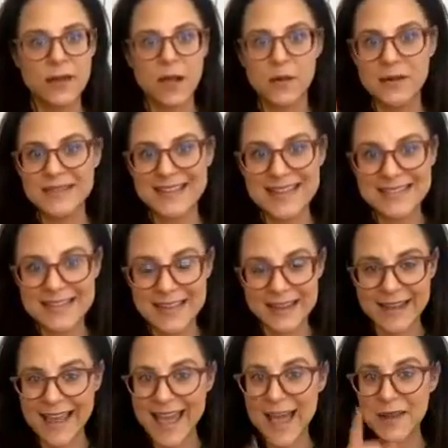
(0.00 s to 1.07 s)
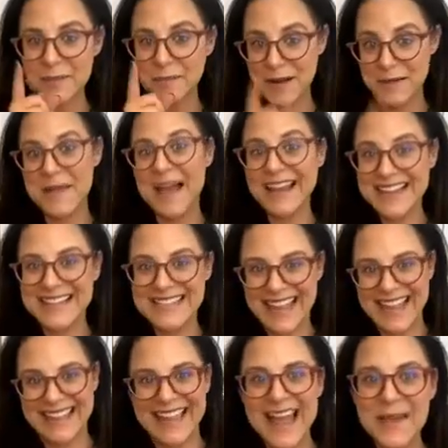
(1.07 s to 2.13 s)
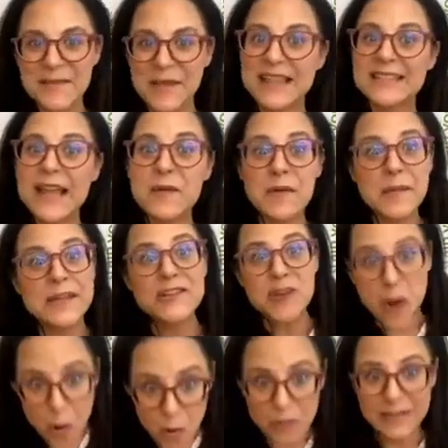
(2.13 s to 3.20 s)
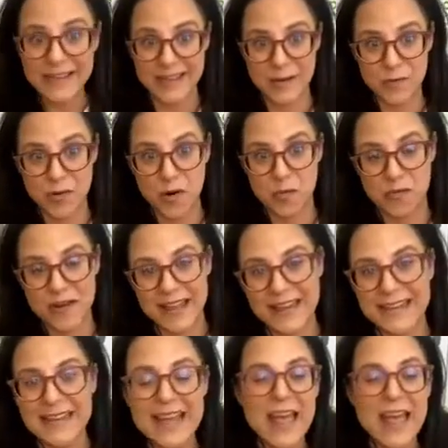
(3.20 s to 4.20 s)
I would say skin a cat, but I'm not going to say that because that would be totally inappropriate.